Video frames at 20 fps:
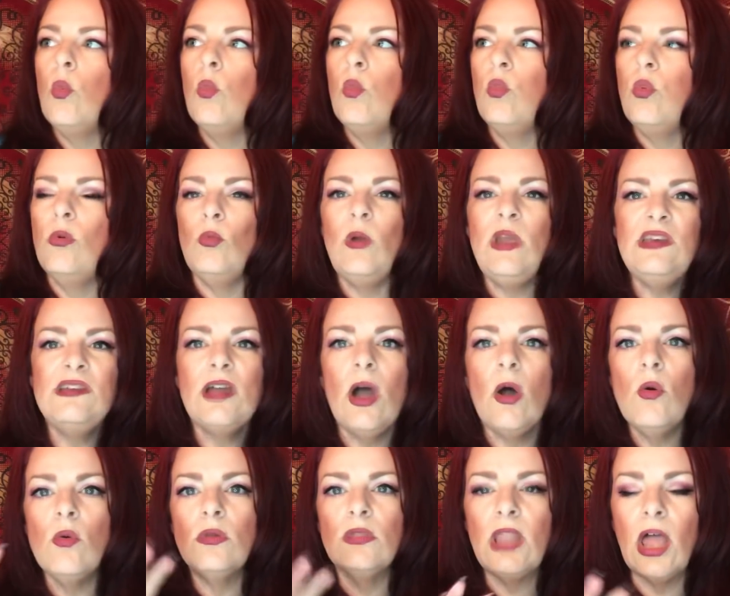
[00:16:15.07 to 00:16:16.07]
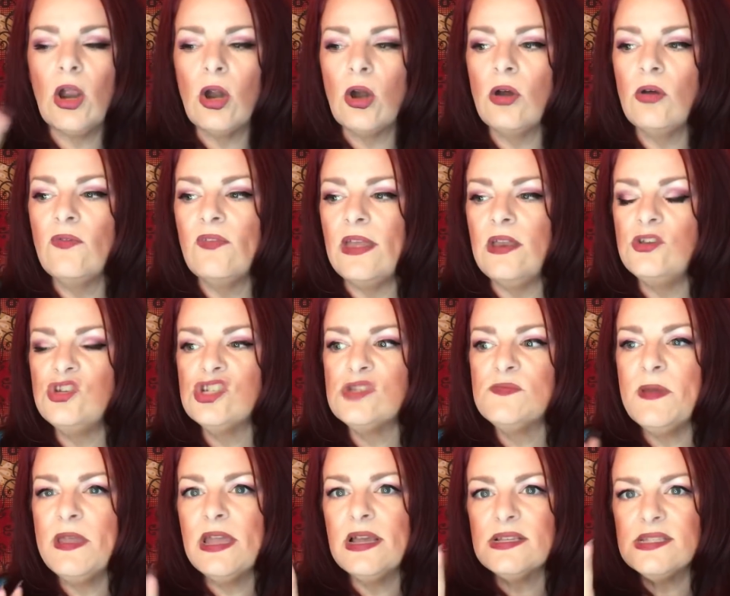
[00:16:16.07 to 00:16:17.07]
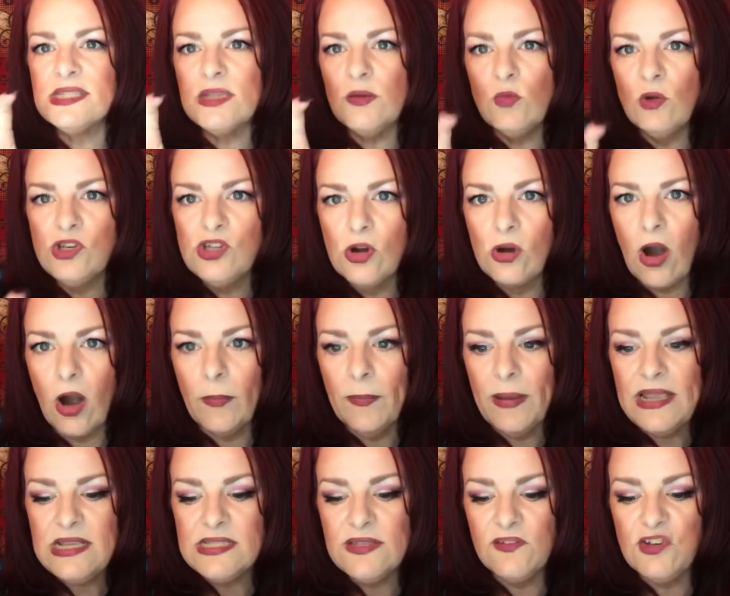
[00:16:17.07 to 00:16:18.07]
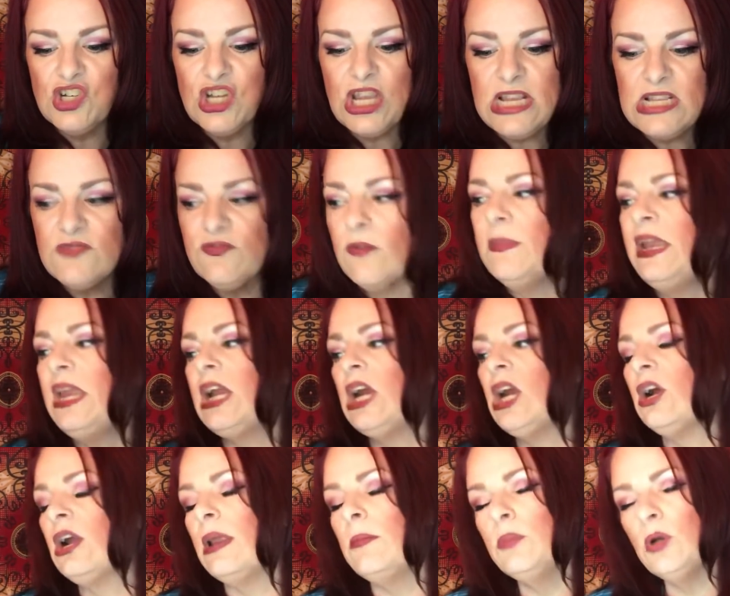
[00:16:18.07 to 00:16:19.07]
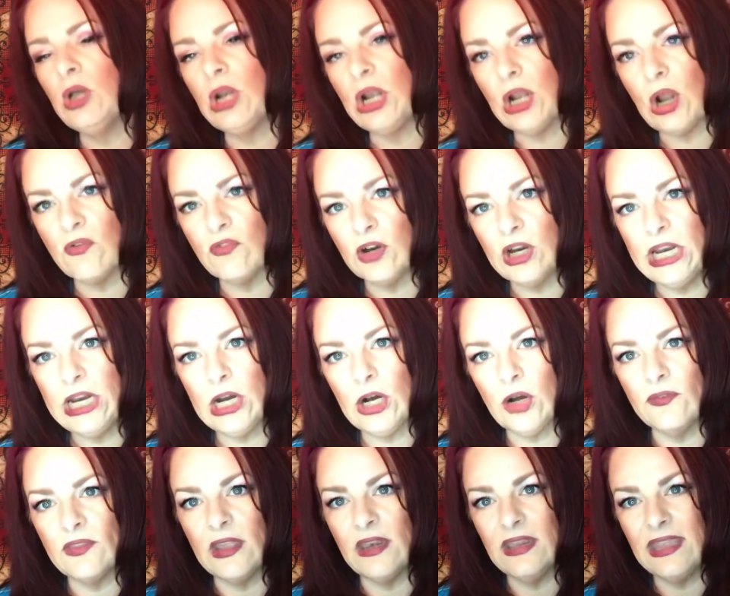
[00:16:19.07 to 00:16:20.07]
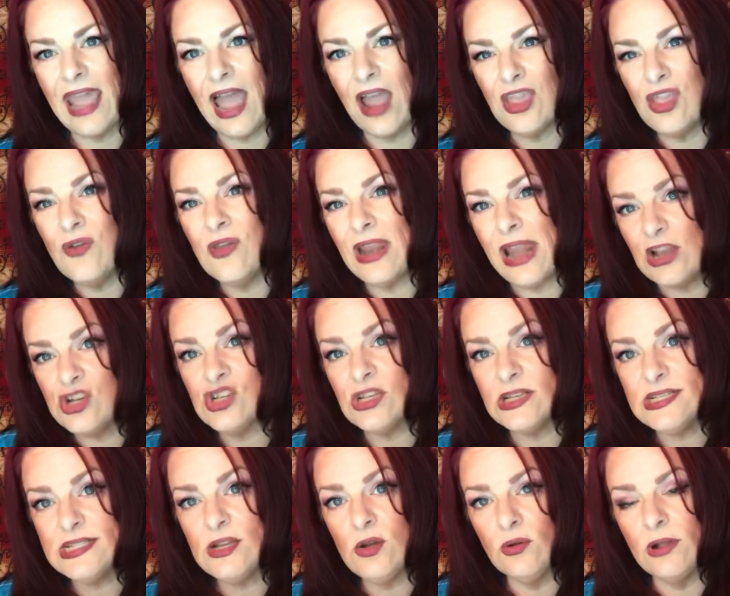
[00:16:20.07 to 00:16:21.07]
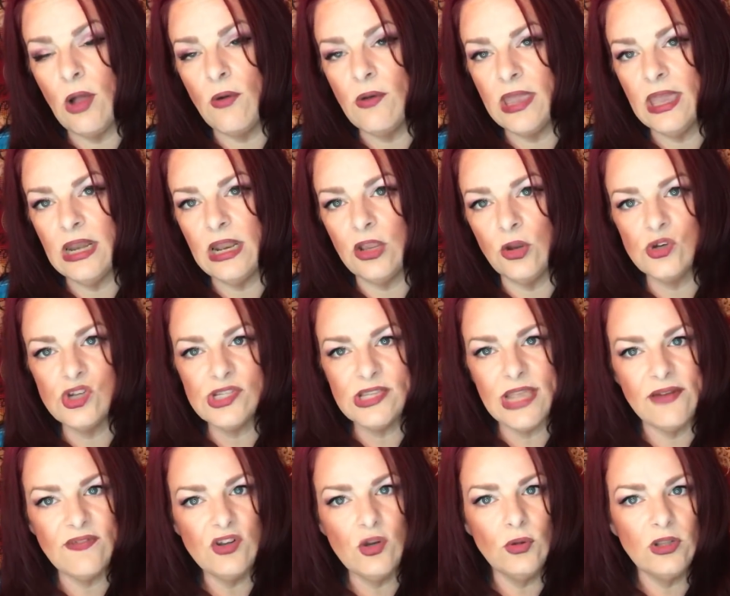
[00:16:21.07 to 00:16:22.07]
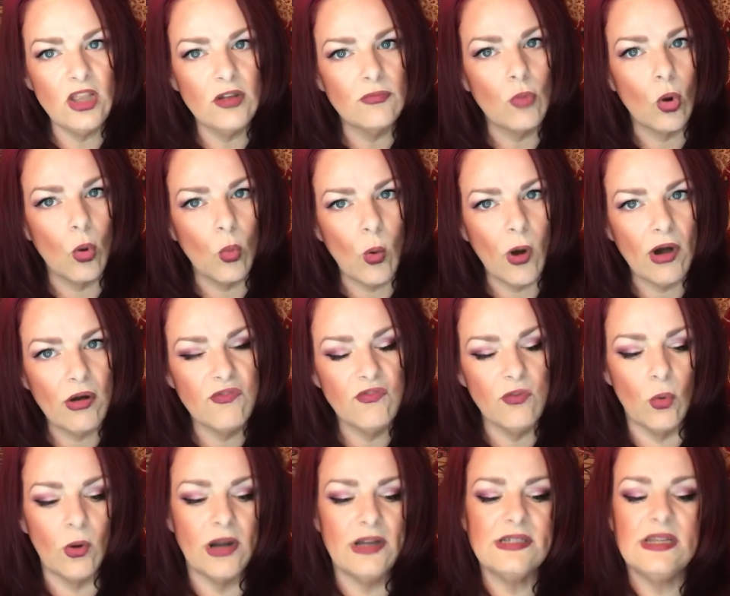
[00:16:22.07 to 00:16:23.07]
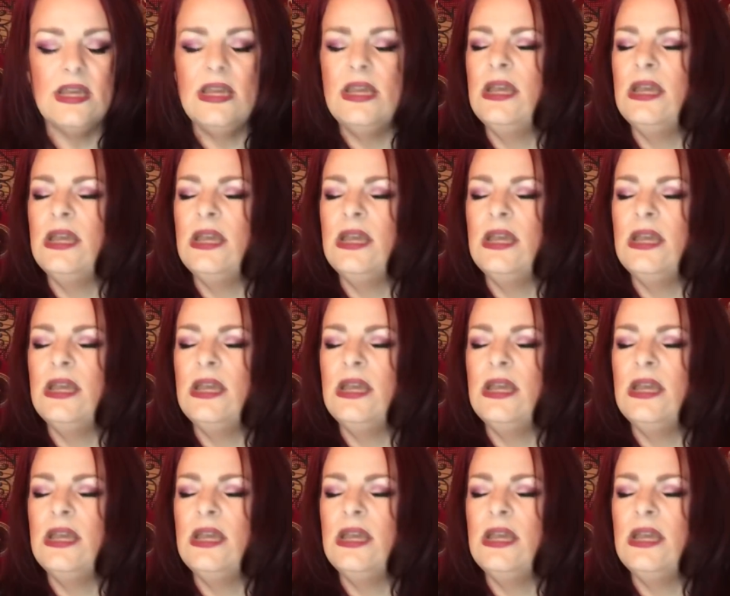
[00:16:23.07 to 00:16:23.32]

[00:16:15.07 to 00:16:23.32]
When we don't learn that just because someone took our piece of cheese from here and put it over here, that yeah, you can actually still go get it. You're just going to have to do a little more work for it.